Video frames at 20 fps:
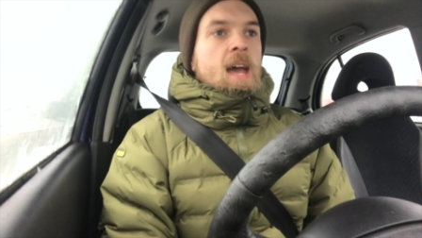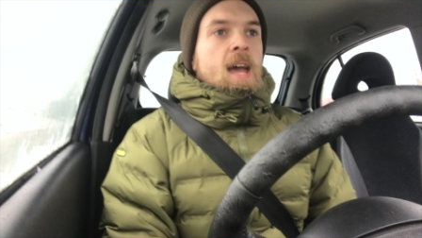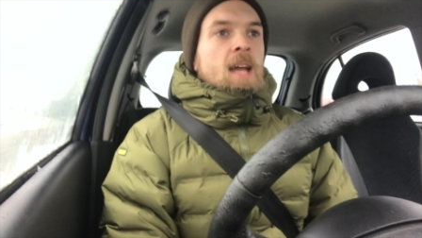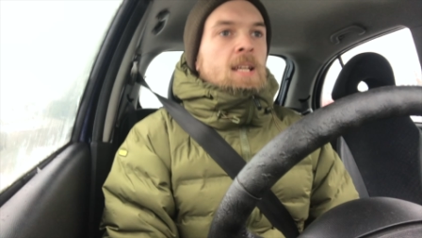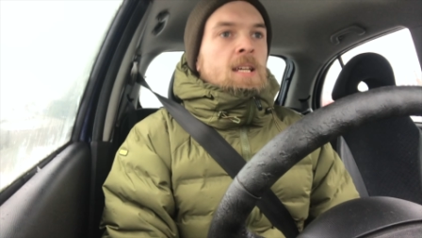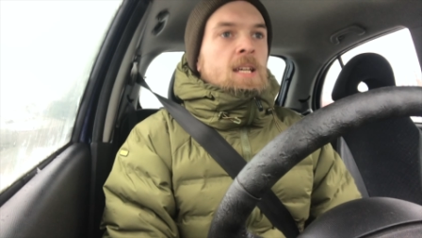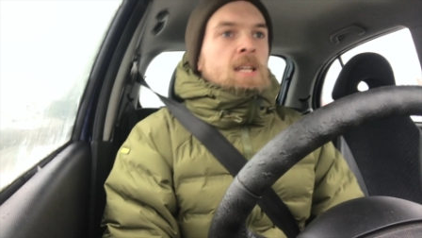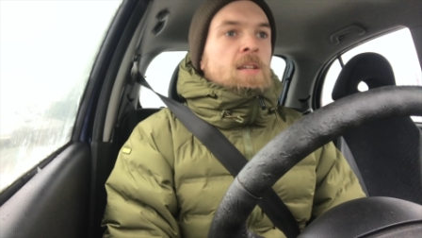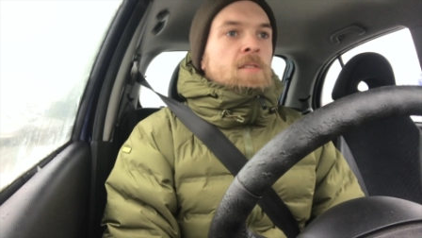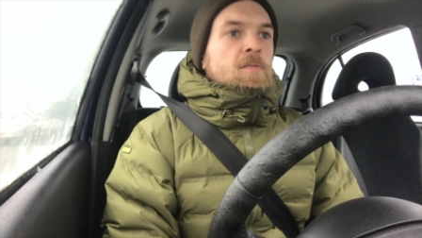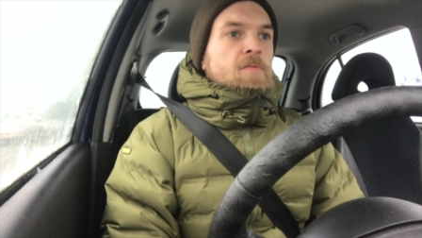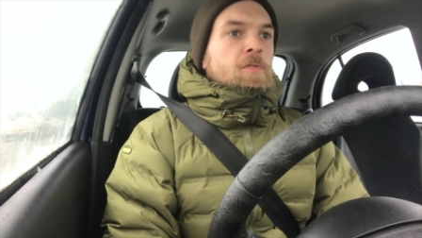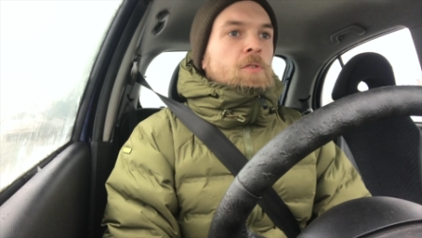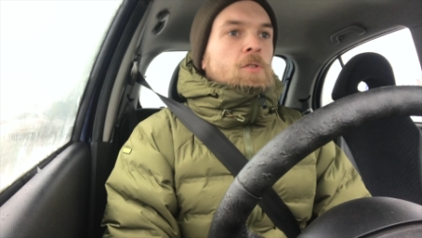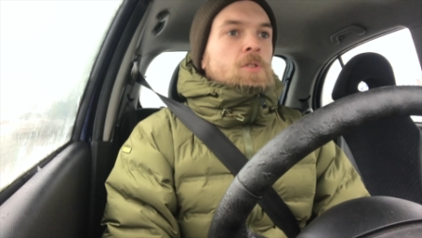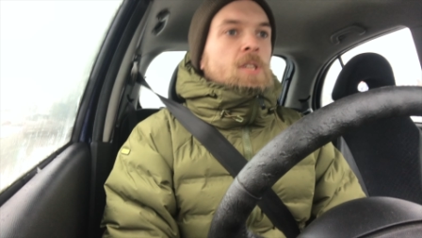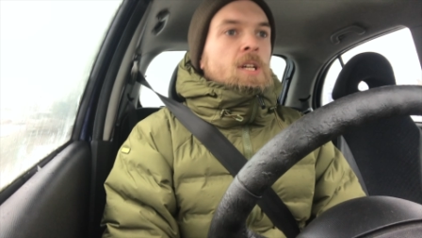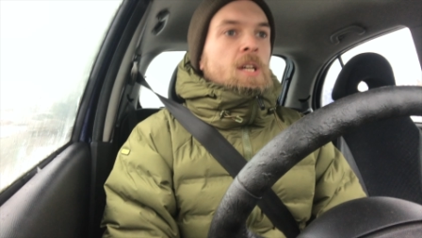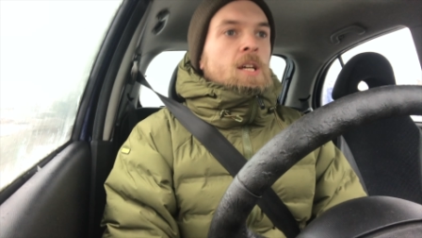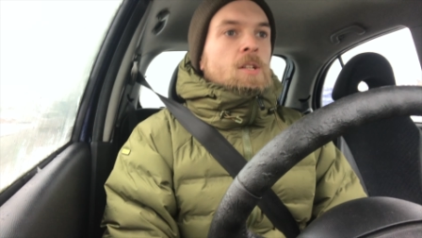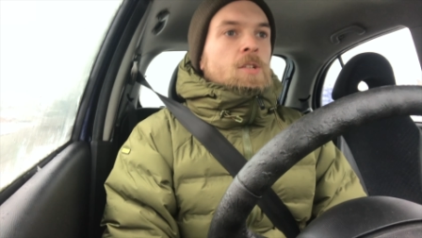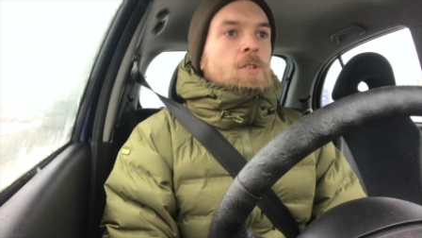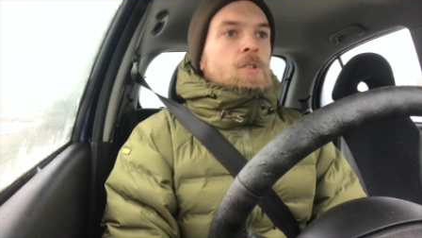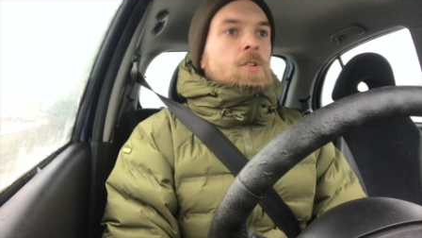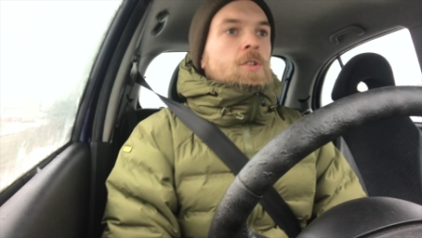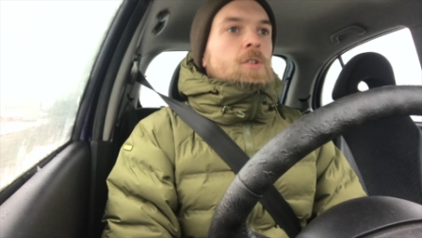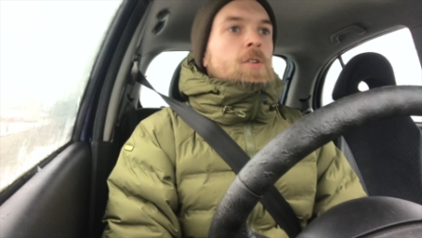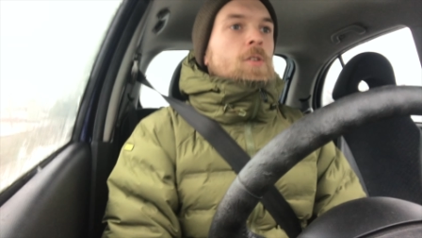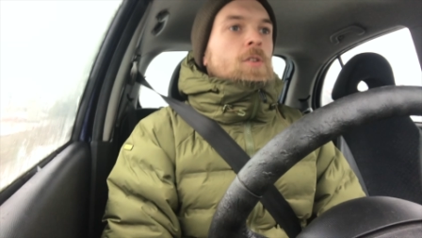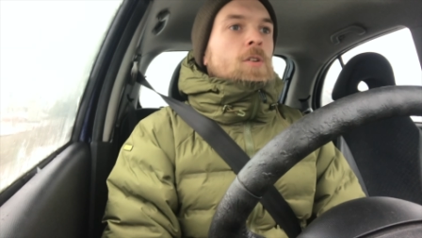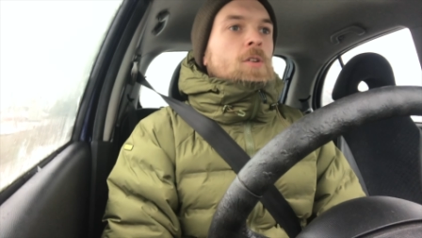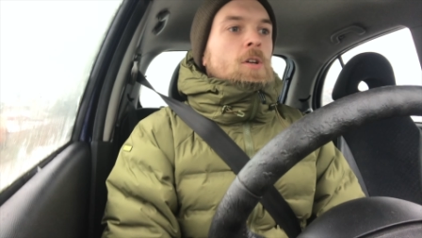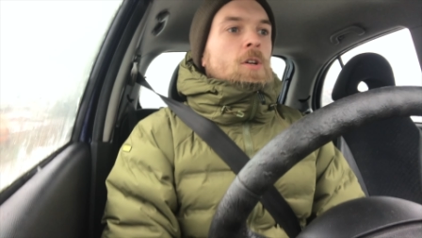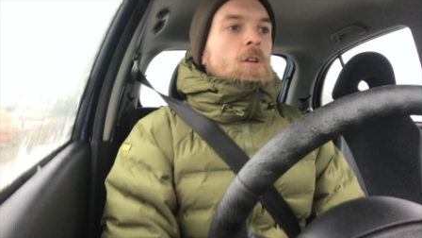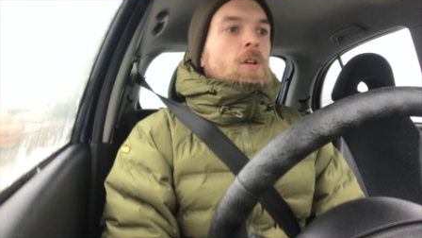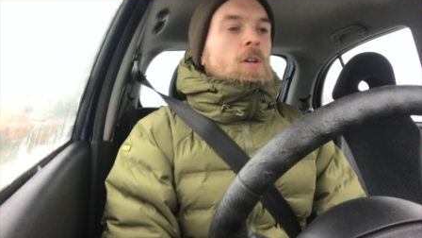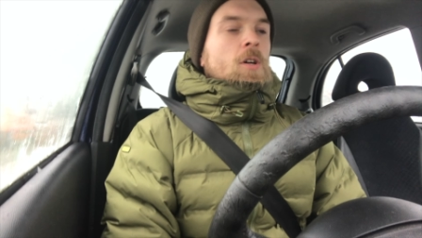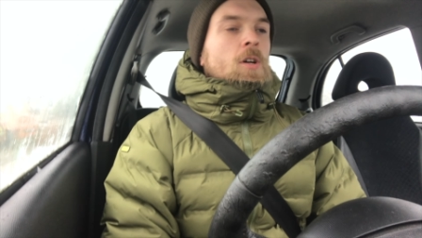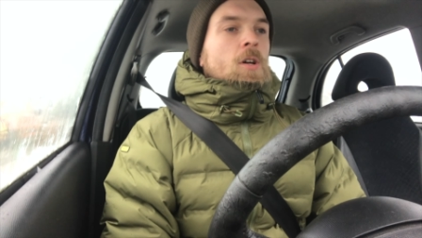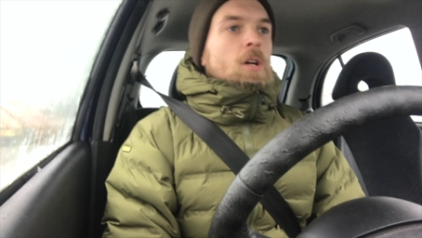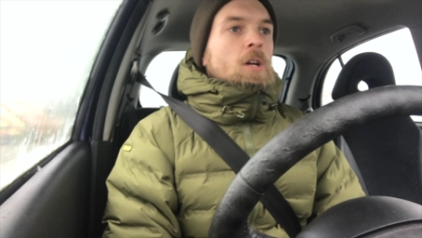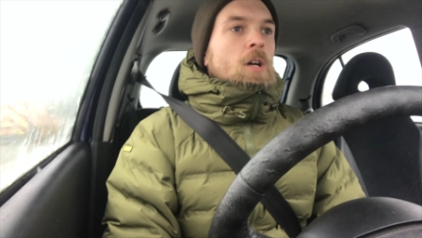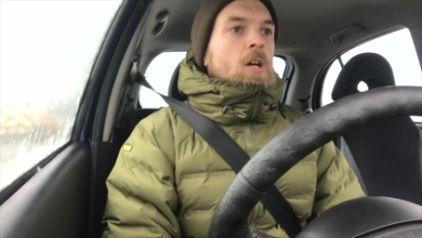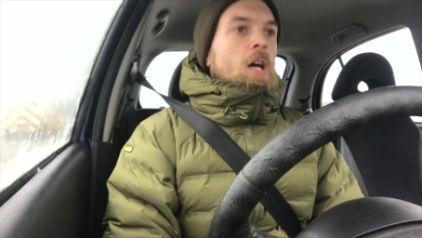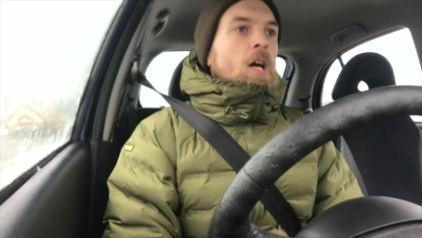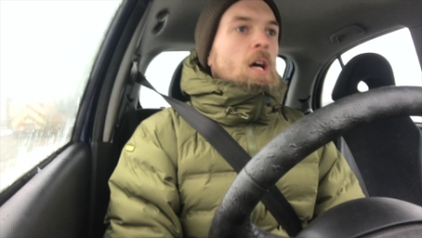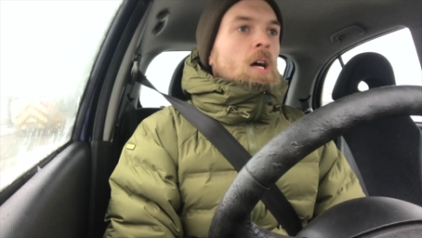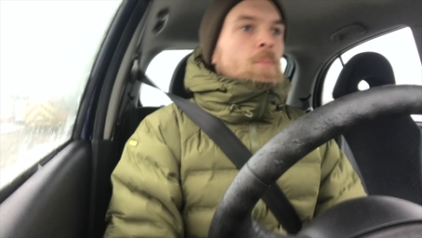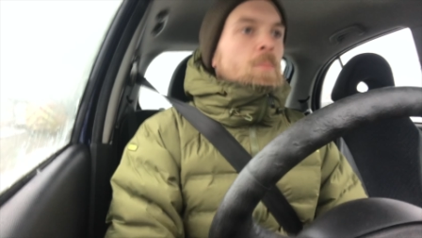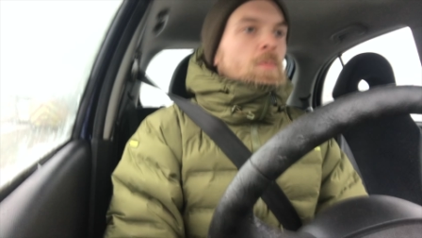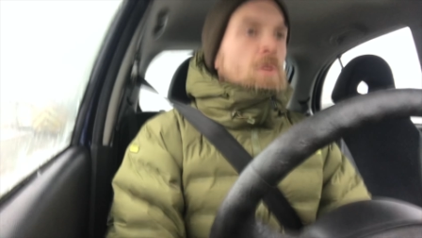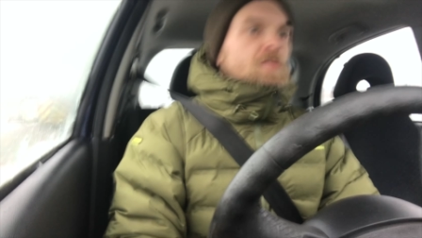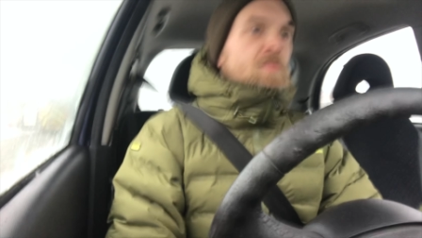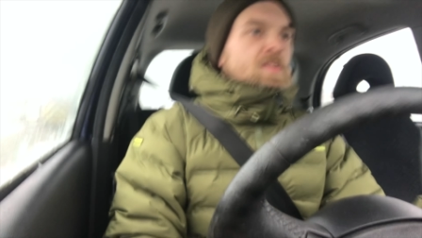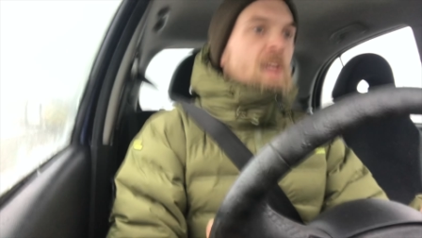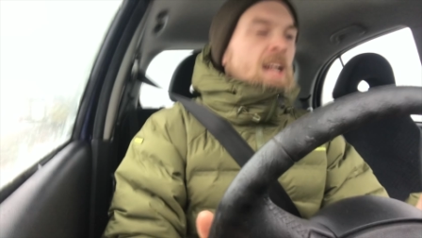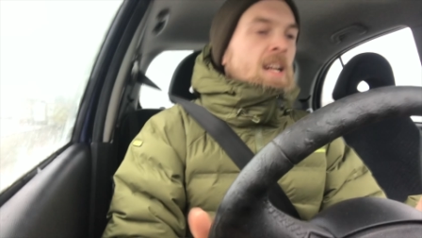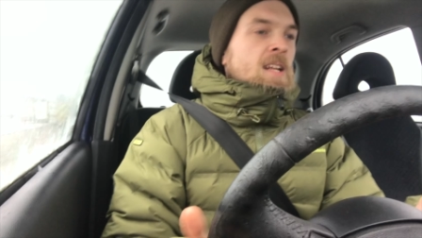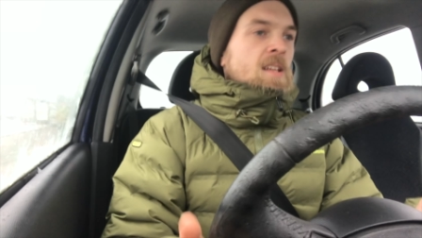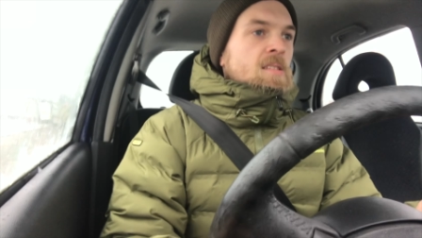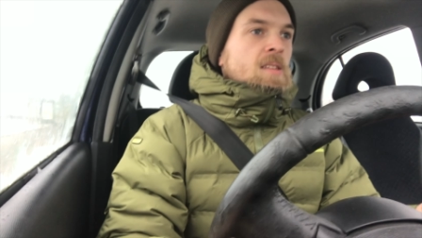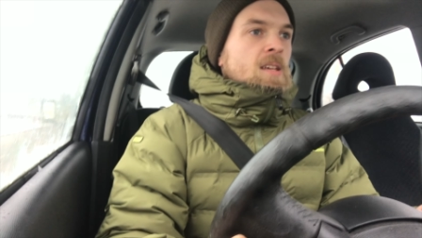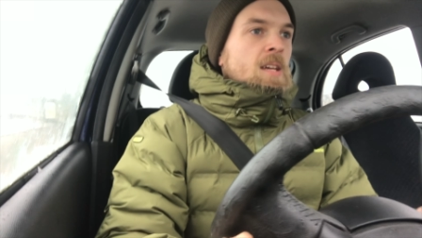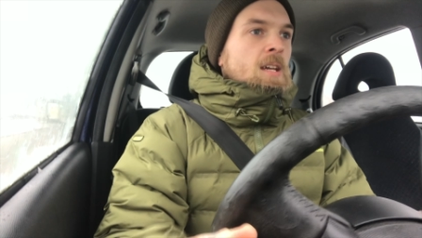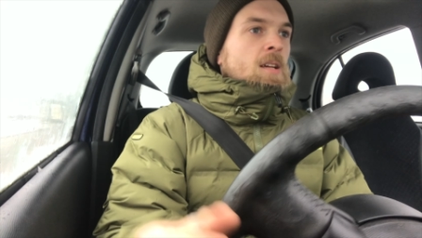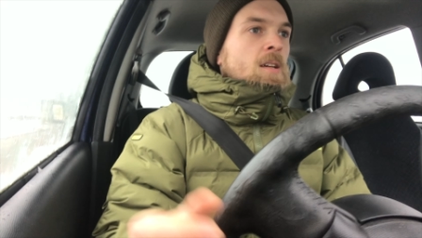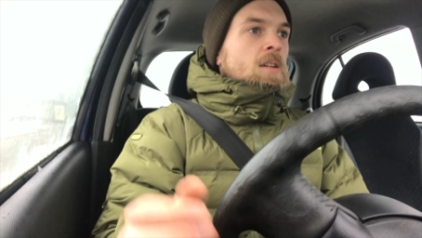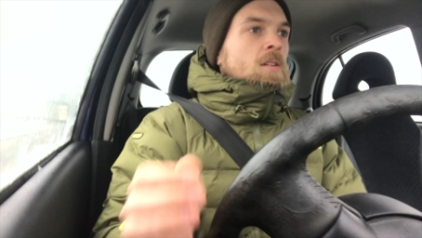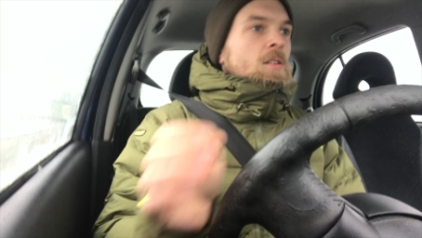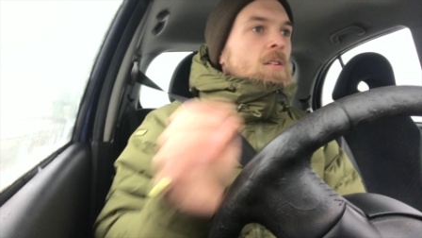any footage um, of anything